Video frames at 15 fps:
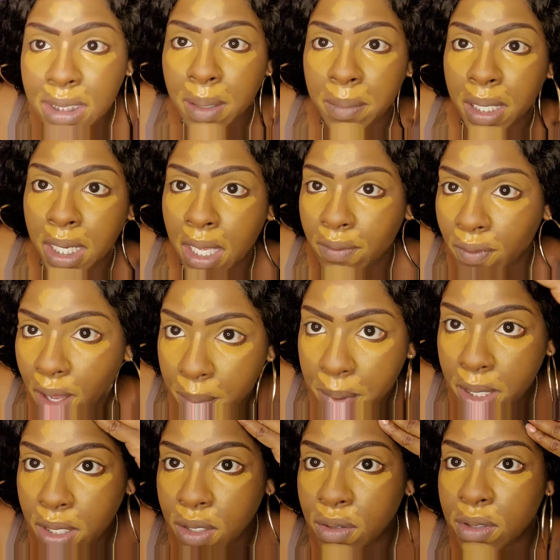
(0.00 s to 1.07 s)
I'm going to give up
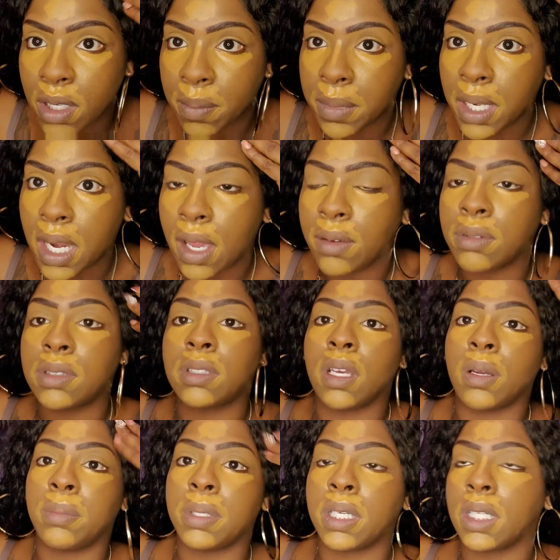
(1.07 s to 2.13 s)
and use something else, though,
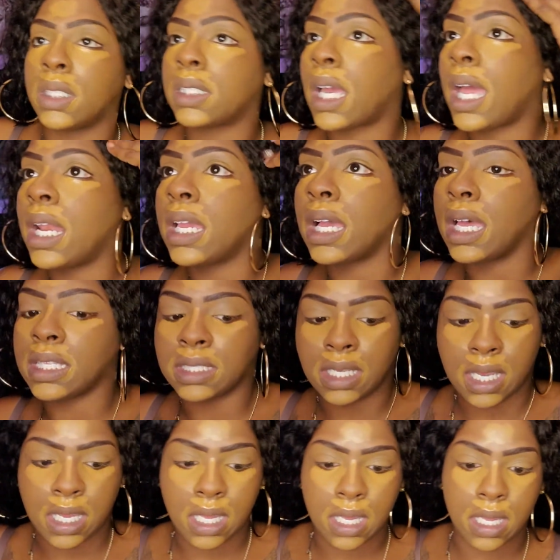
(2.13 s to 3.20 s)
because I ain't got
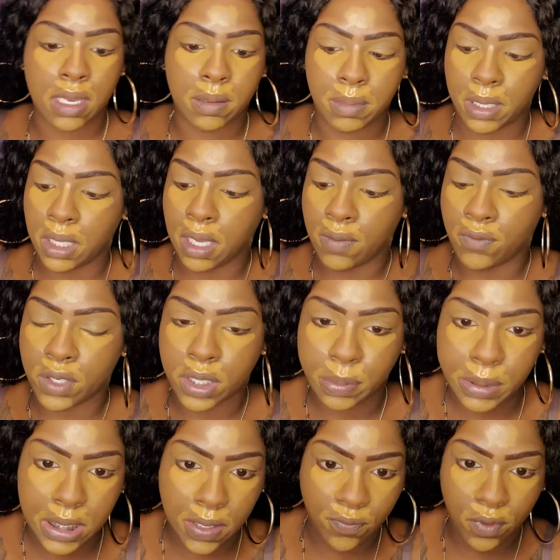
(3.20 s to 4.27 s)
time to be looking for
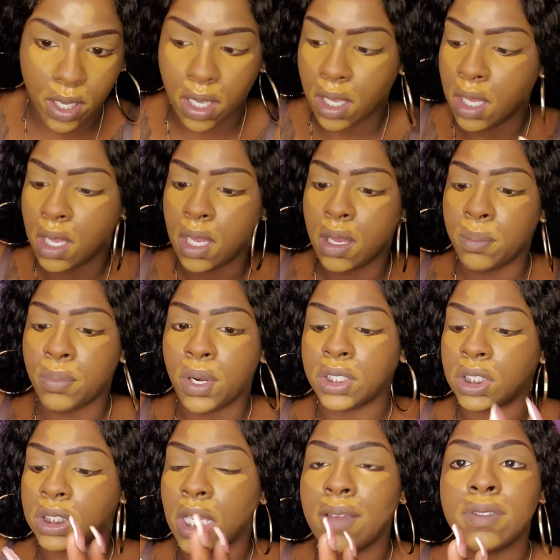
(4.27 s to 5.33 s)
specific
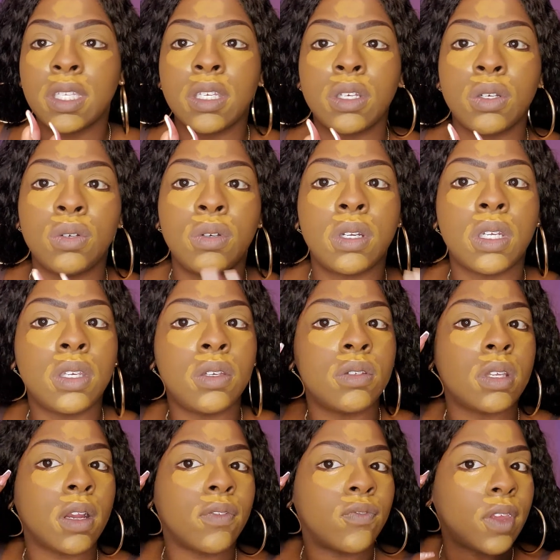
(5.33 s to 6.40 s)
brushes. I've seen Huda use
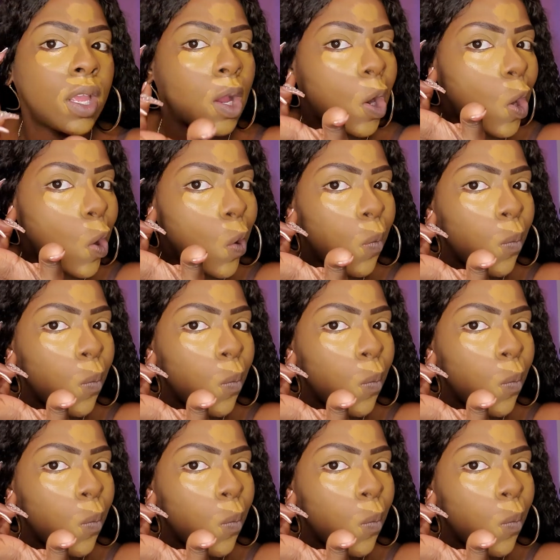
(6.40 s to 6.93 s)
her finger.